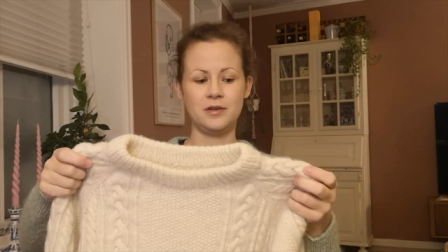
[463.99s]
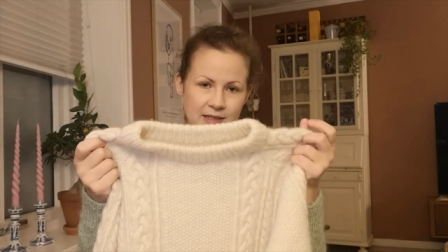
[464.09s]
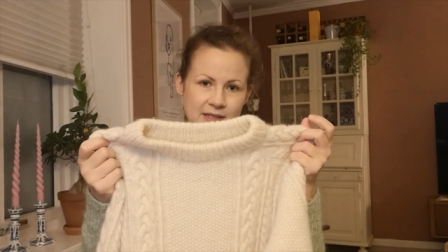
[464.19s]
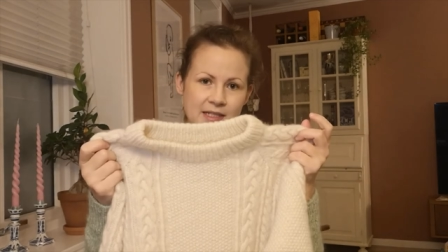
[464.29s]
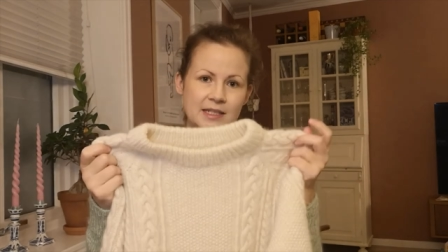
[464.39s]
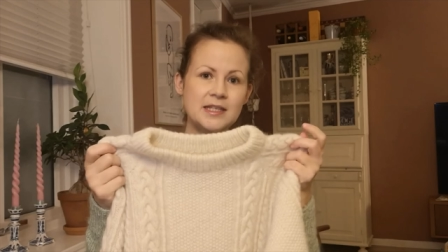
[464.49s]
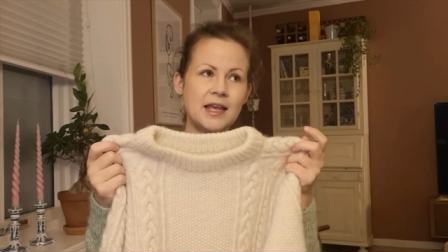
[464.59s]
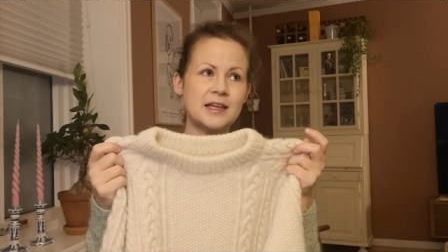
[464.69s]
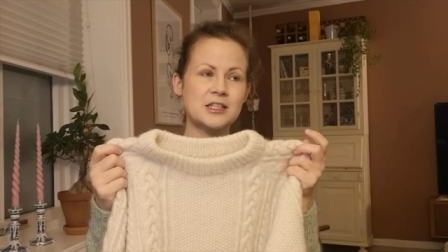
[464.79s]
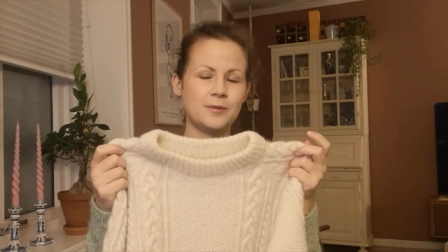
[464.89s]
It did
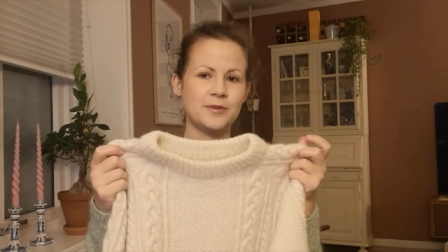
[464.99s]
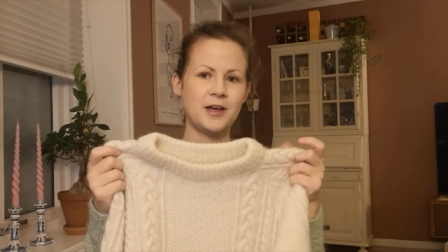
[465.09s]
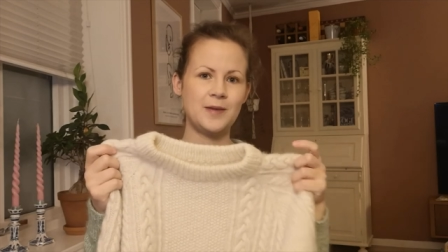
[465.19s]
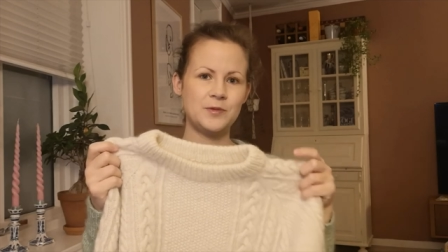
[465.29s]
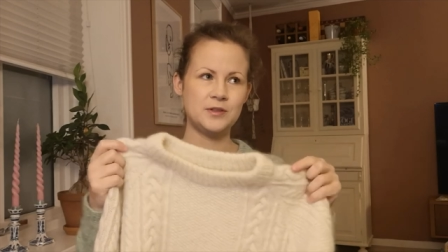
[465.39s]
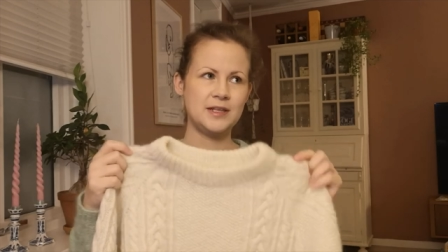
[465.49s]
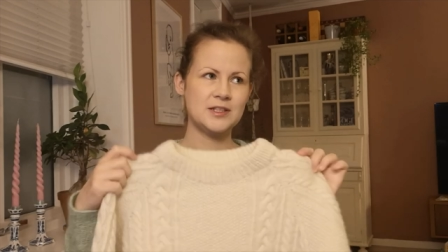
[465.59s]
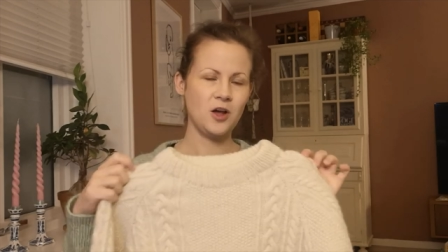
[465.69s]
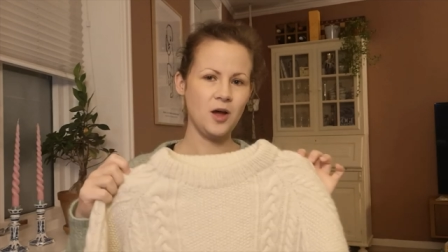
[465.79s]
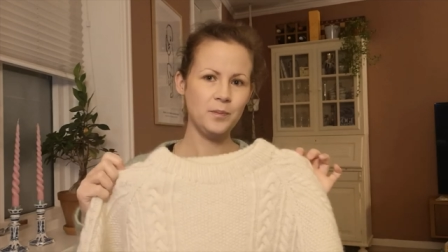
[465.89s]
take some time to
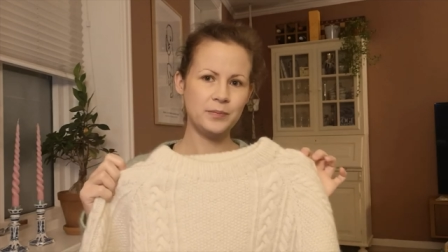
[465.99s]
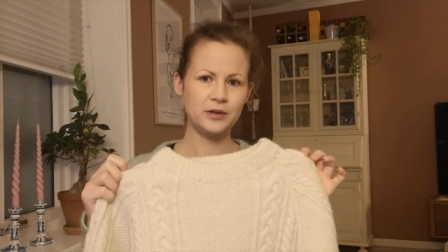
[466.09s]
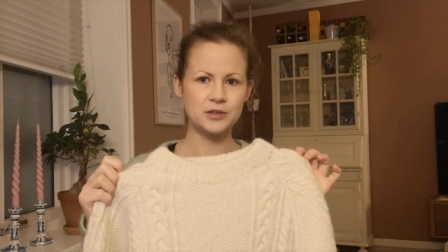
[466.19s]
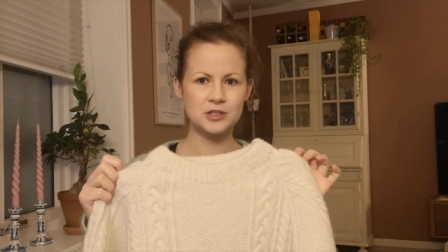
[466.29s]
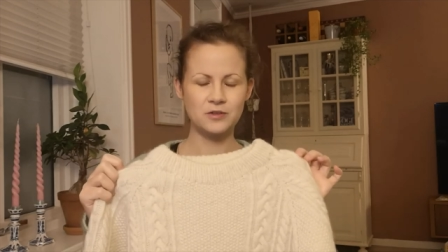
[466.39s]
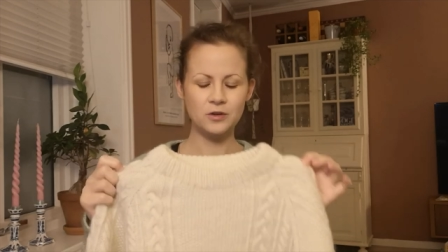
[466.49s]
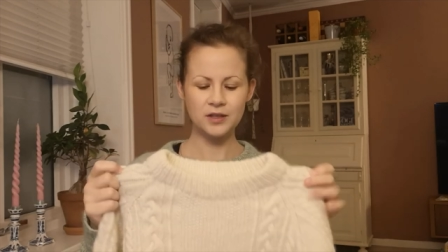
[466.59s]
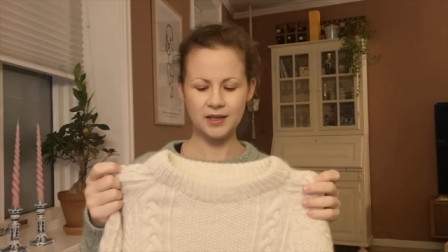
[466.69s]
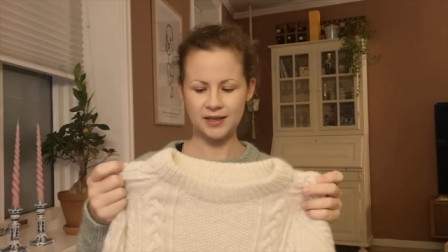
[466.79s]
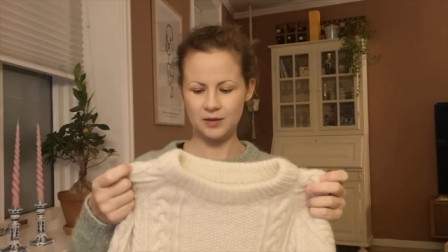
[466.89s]
knit up because of all
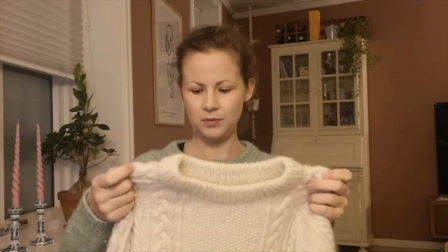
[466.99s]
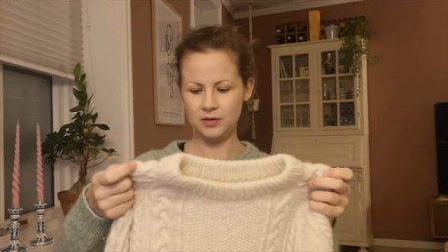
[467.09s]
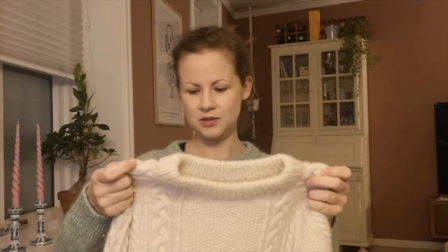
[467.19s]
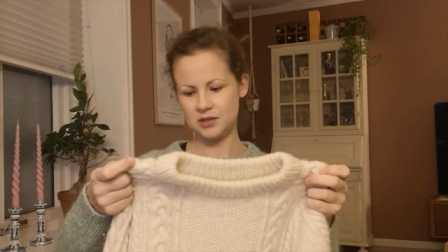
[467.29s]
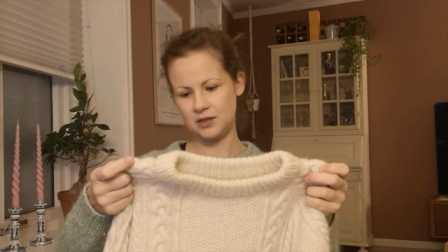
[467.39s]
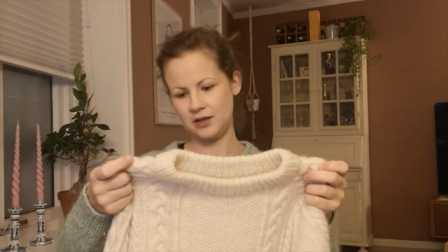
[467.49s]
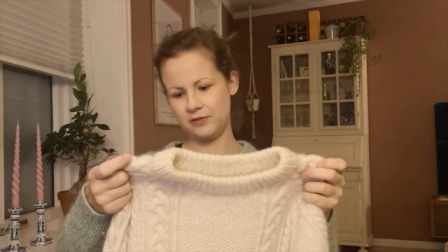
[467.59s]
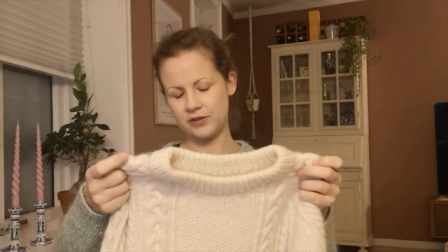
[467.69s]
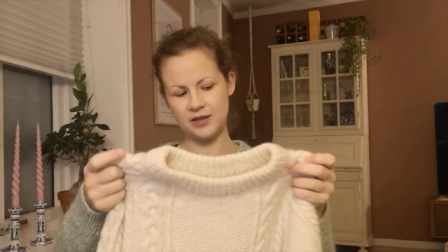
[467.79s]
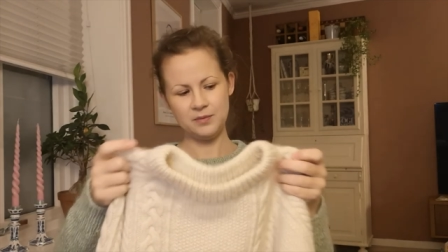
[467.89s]
the cables and
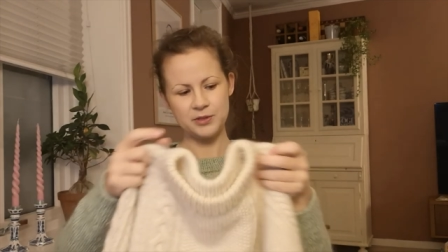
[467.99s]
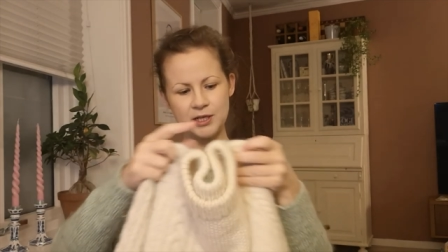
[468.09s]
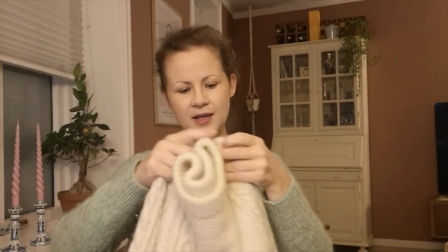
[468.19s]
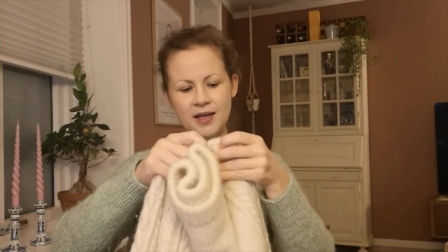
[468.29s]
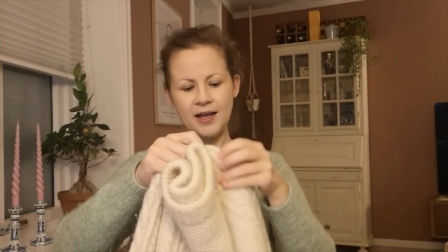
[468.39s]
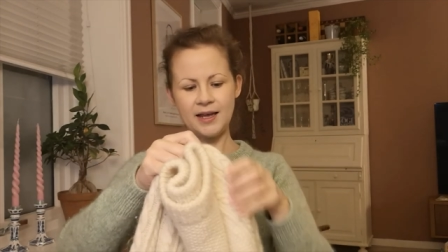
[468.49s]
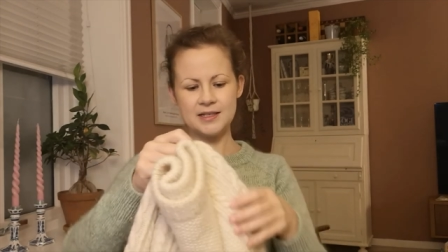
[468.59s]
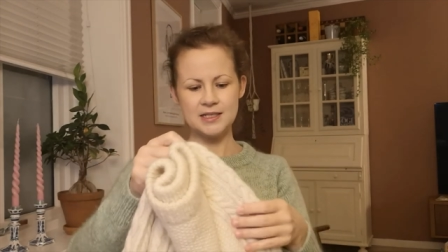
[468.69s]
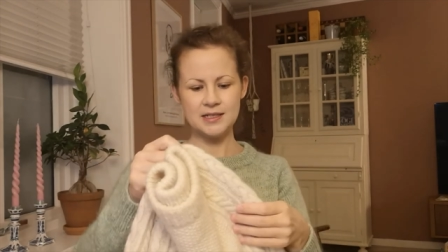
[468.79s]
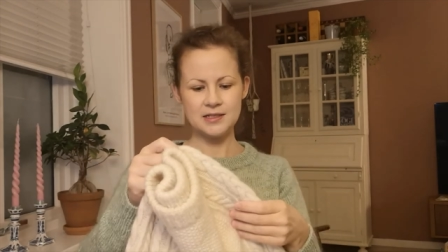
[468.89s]
everything, but I
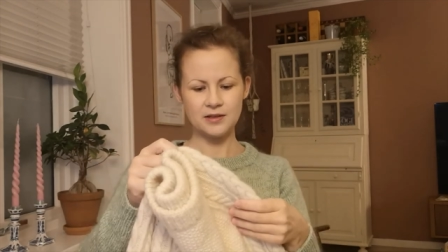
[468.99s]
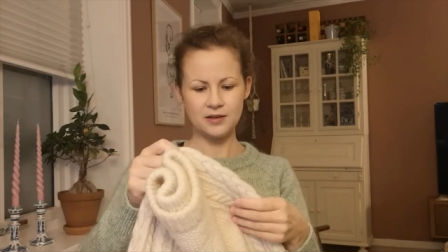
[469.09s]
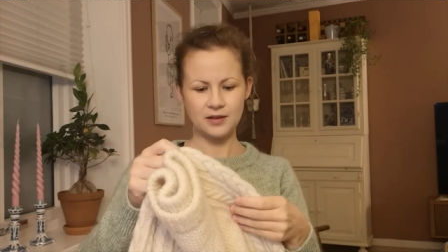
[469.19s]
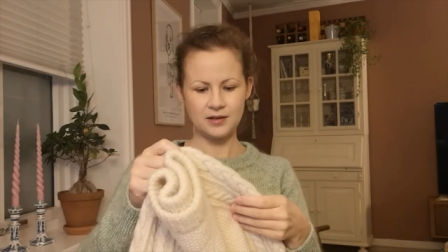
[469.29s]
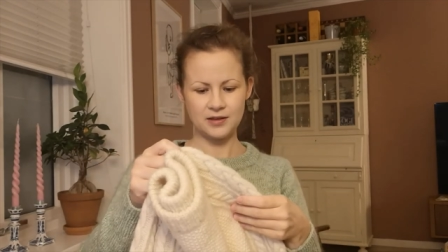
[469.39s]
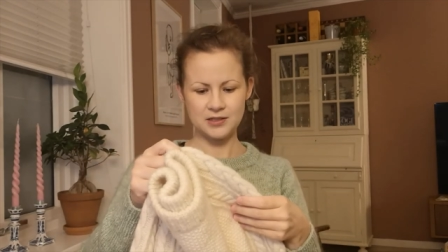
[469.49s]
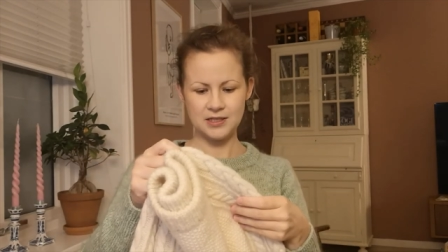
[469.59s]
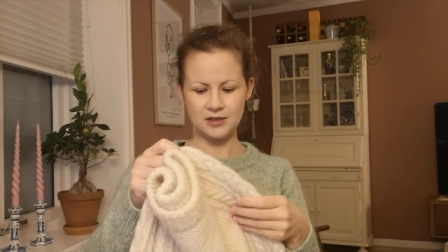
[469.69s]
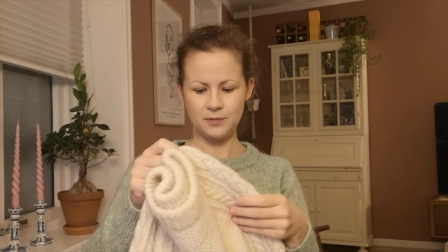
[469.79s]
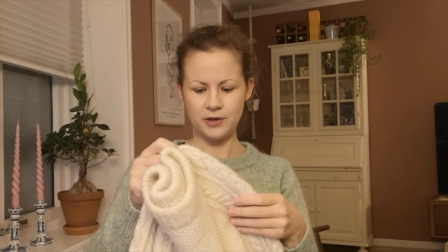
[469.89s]
did
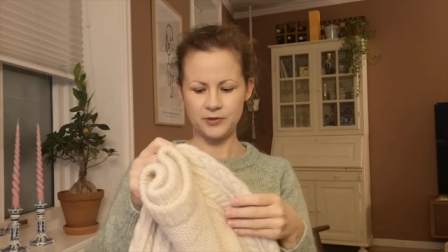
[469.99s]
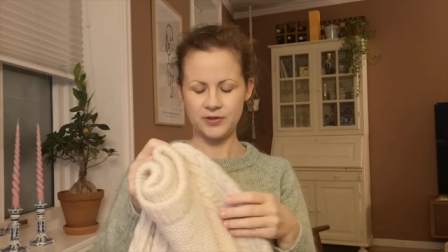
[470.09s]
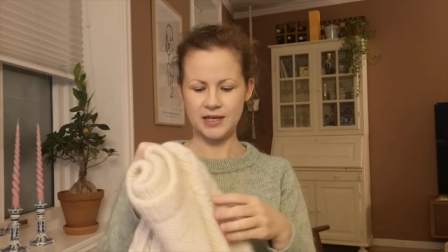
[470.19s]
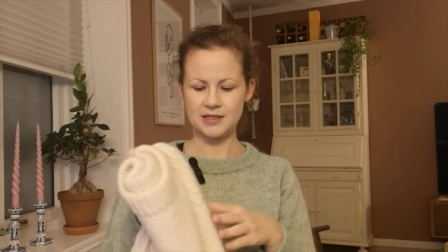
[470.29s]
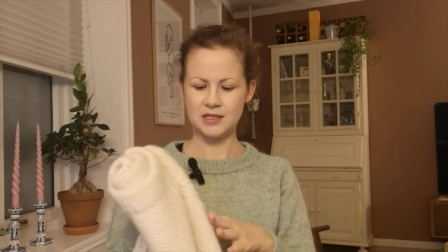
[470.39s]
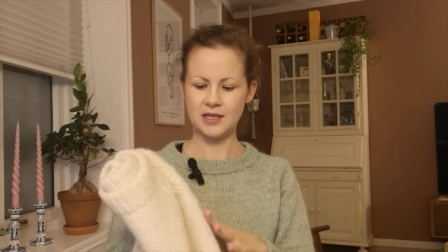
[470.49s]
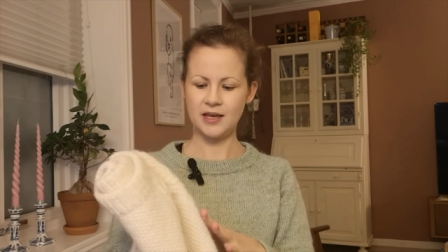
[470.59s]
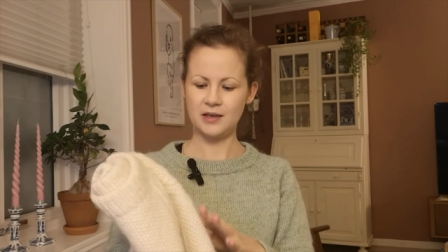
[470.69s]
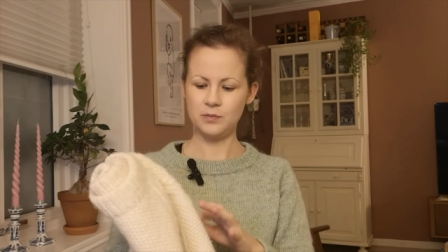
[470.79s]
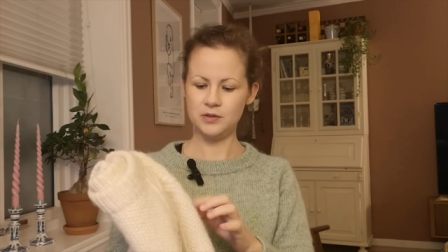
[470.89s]
think about that the
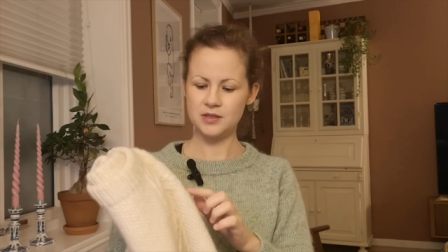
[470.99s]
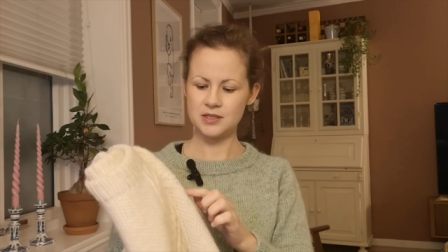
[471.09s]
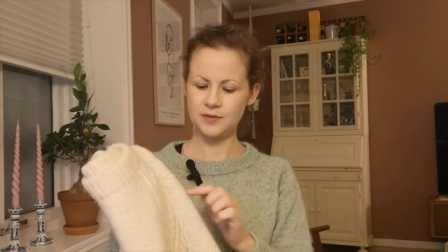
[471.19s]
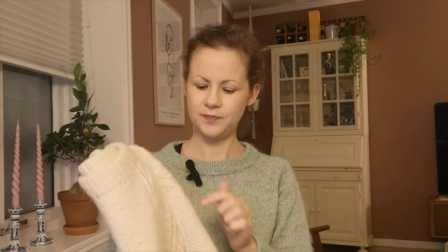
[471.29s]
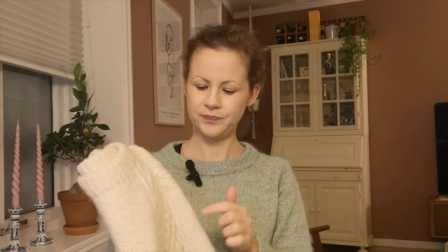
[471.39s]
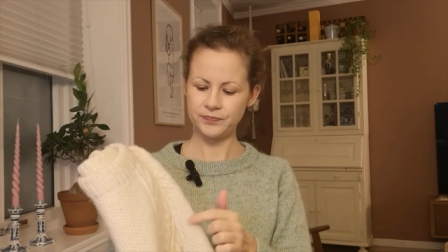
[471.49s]
cables,